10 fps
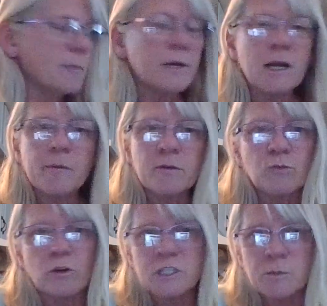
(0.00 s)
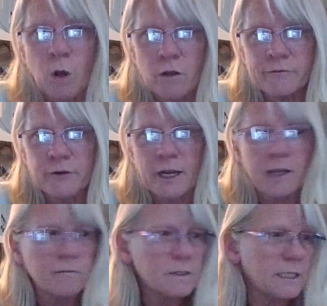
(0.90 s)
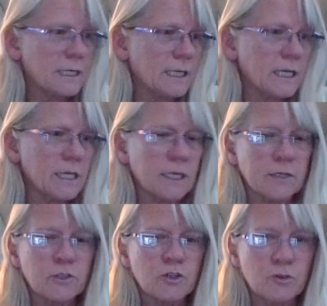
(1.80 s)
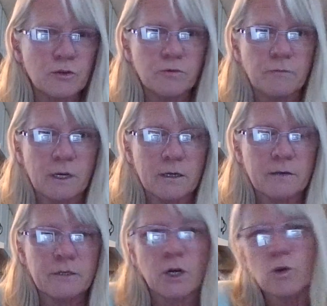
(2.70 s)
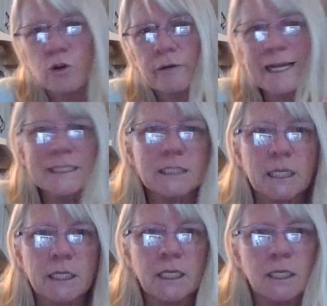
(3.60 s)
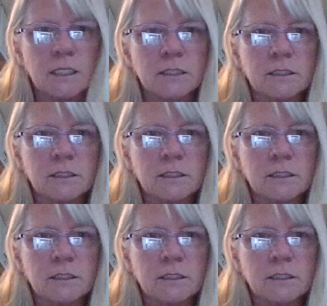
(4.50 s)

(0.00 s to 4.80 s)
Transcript: up a couple more small frames and a kit to correct any